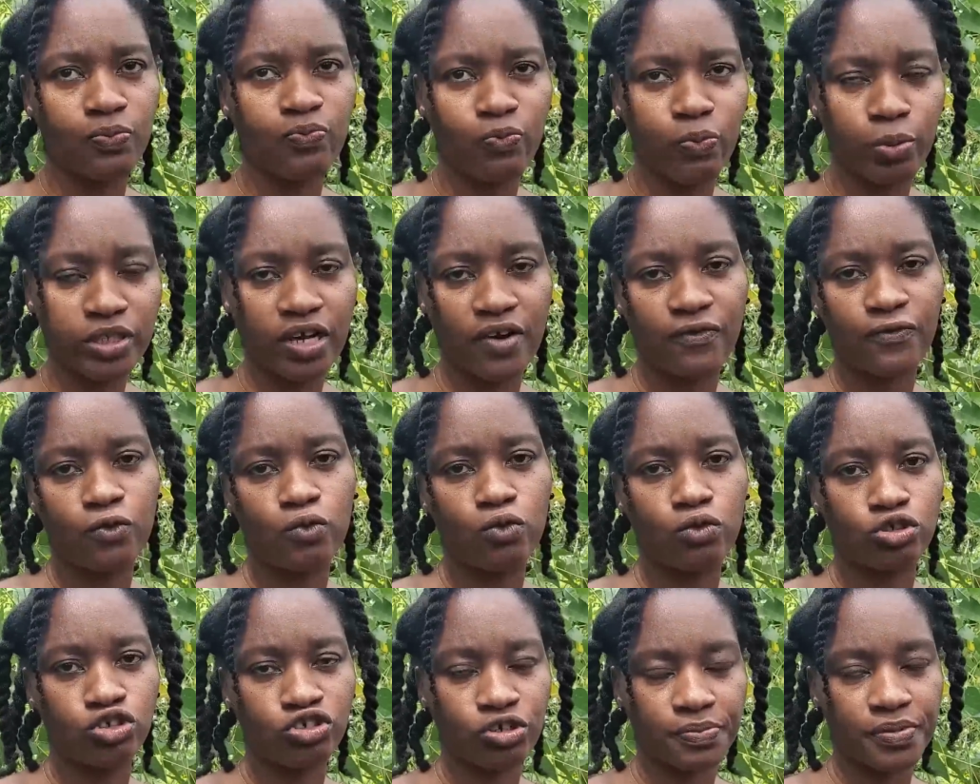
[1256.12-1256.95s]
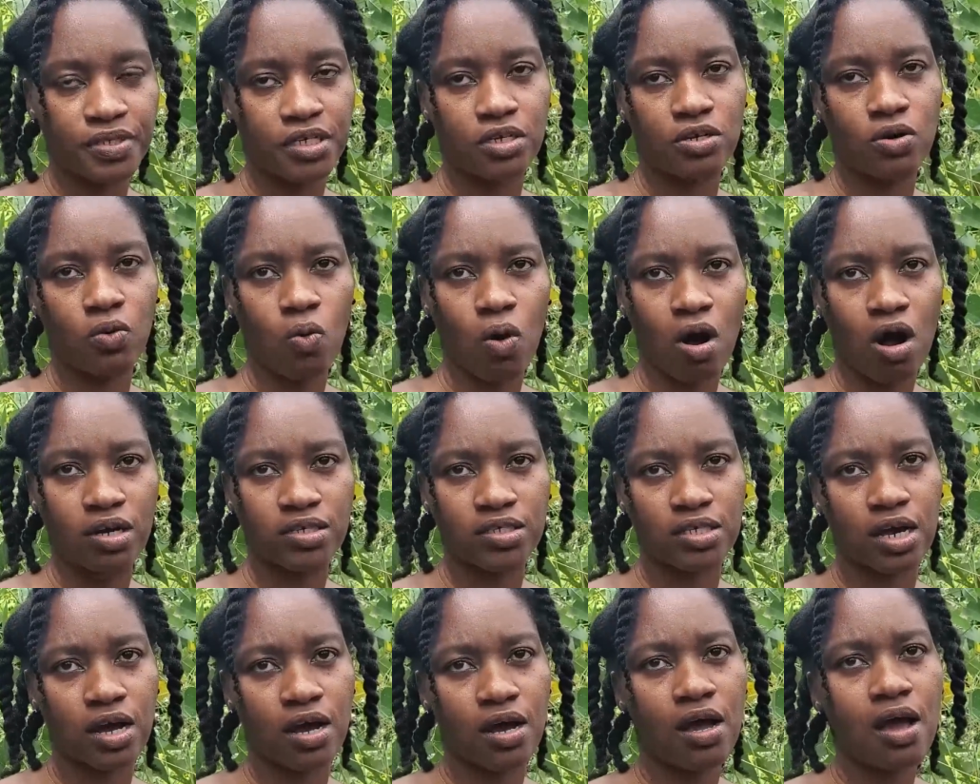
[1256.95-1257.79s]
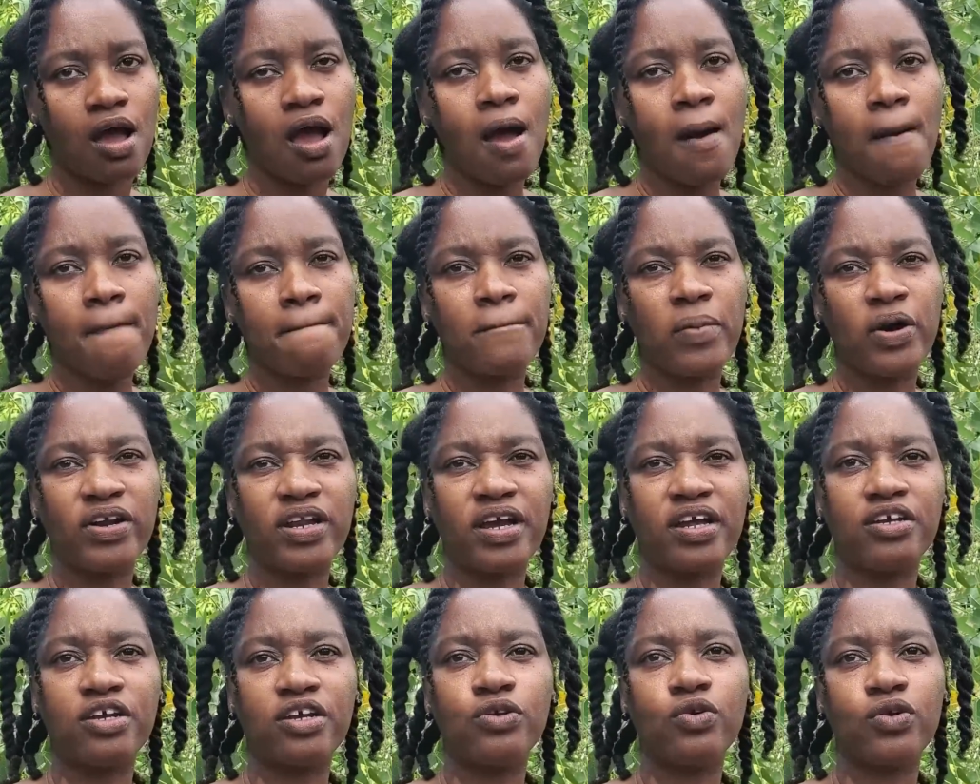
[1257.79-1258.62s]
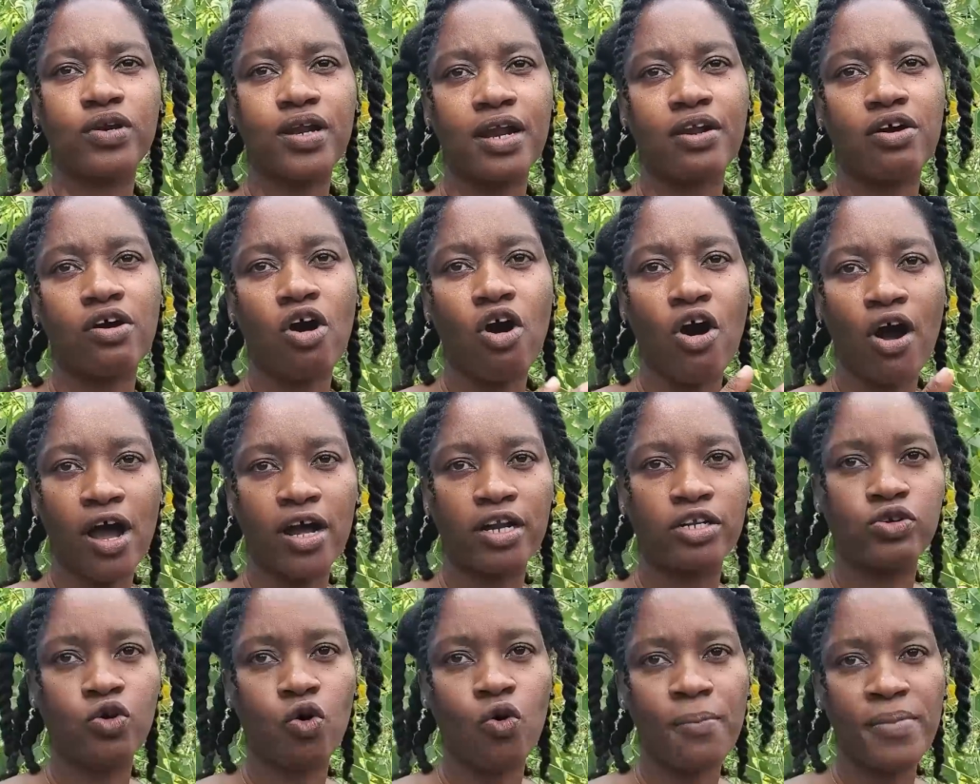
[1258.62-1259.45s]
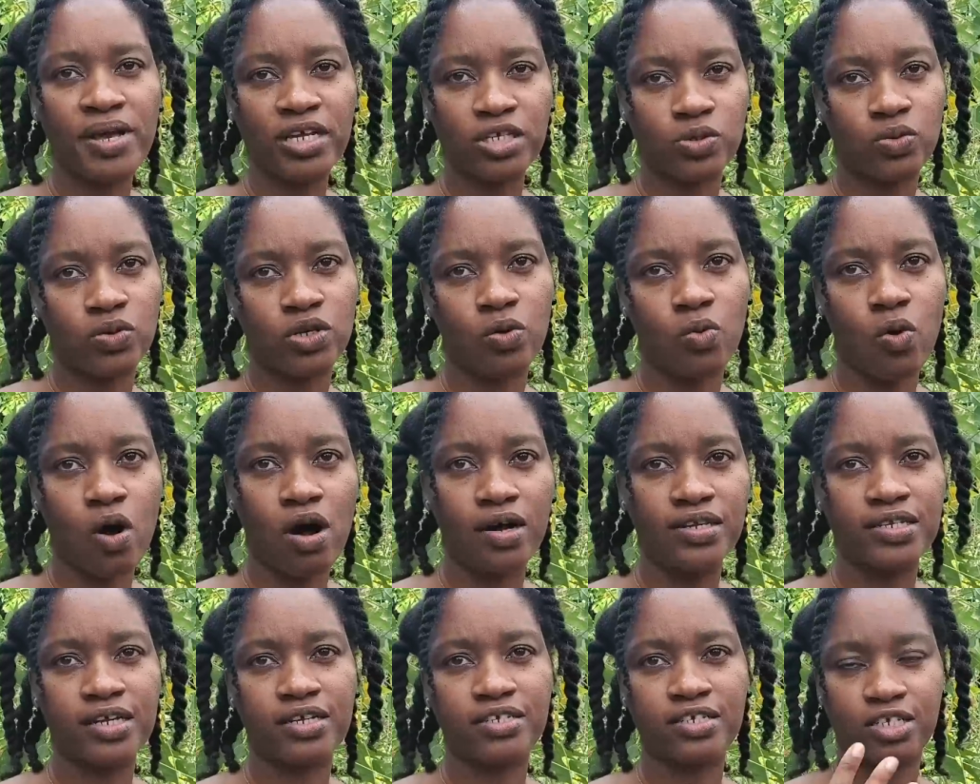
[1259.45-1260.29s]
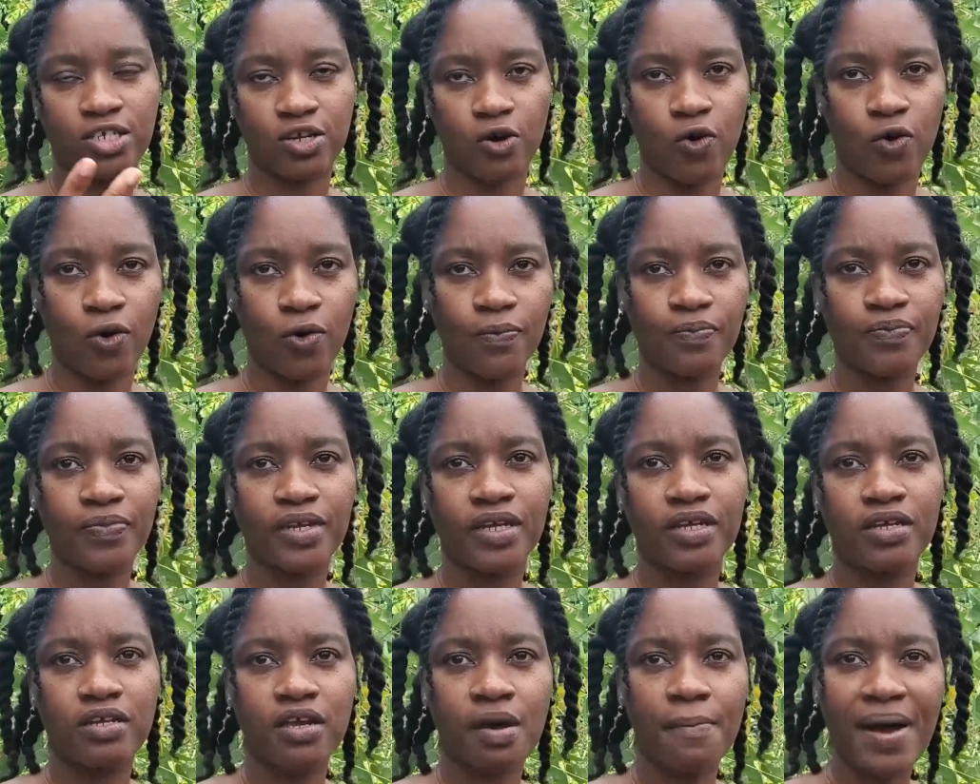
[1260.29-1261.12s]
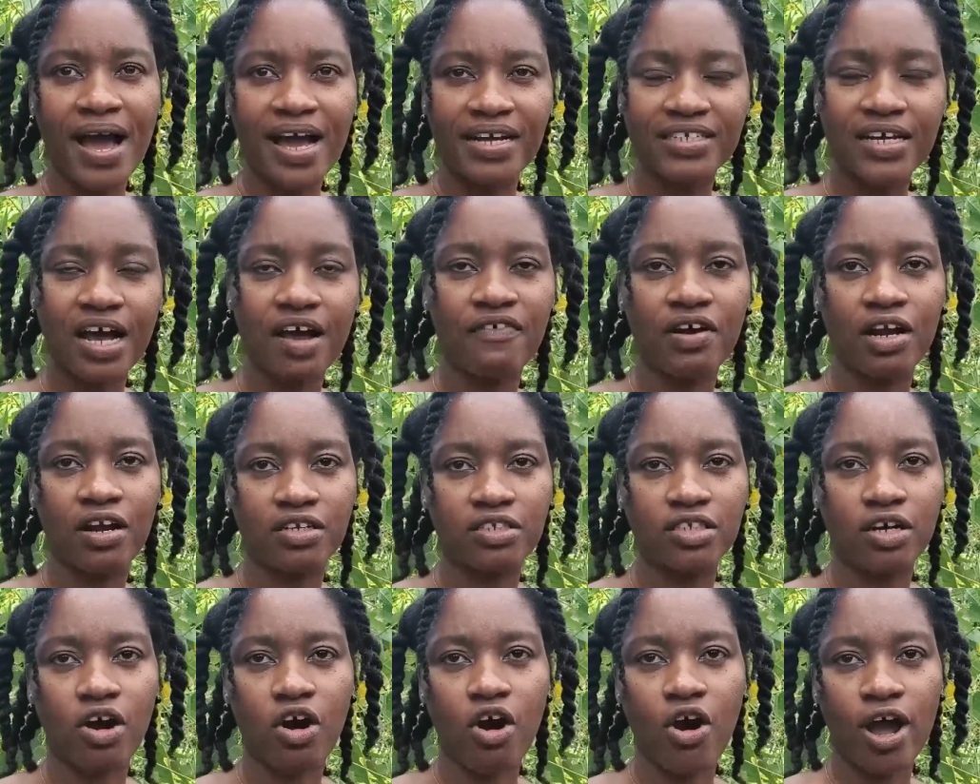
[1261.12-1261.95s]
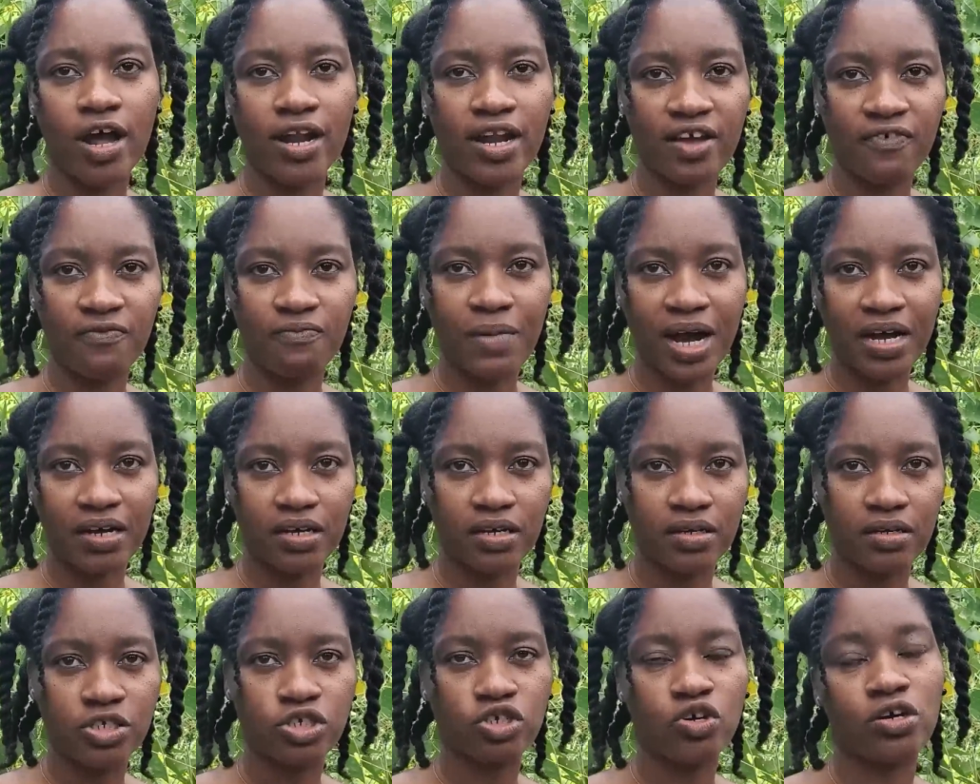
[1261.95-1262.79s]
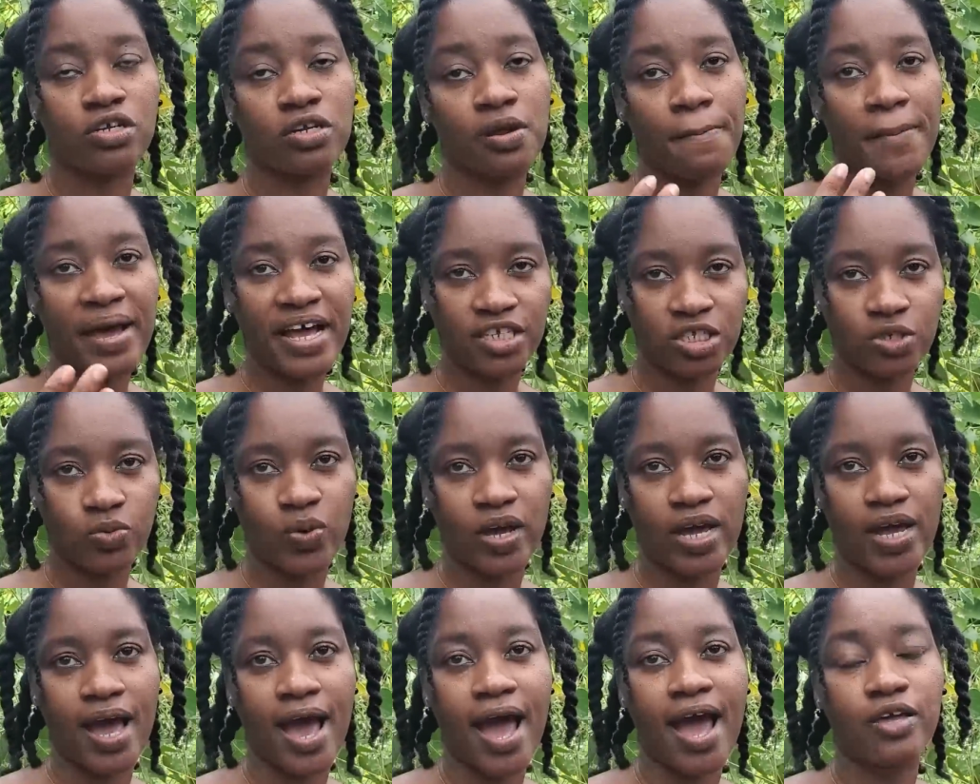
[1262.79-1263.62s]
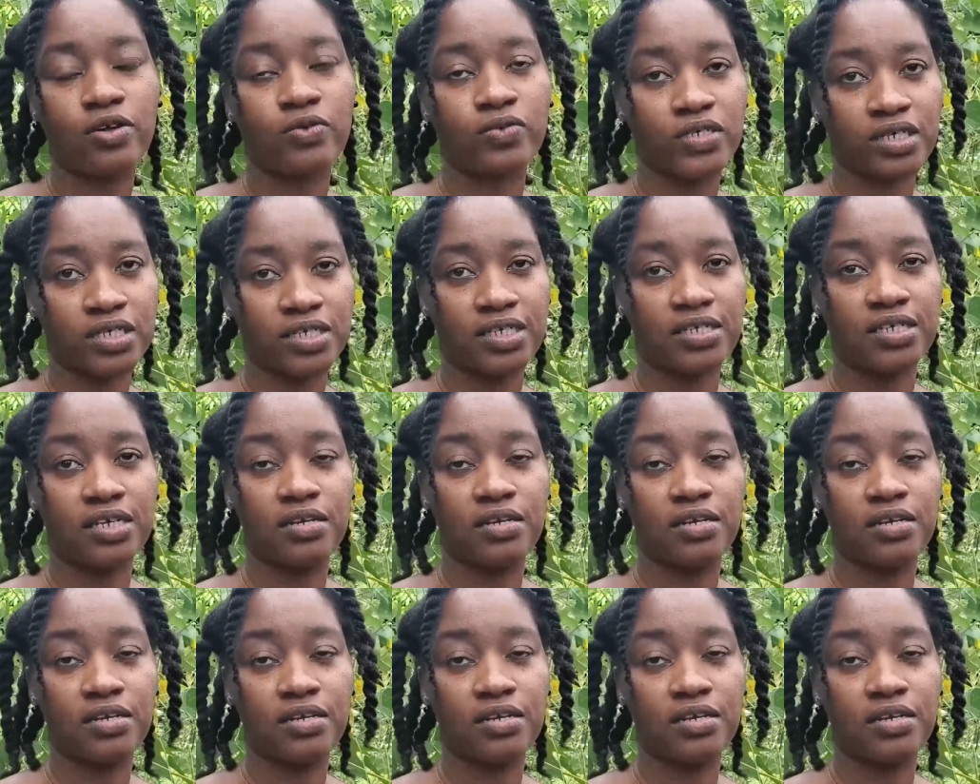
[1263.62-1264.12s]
put a few drips in the water, but then you know that the oil don't mix with the water, so you might have a lot of oil left back in. So the best way I use it is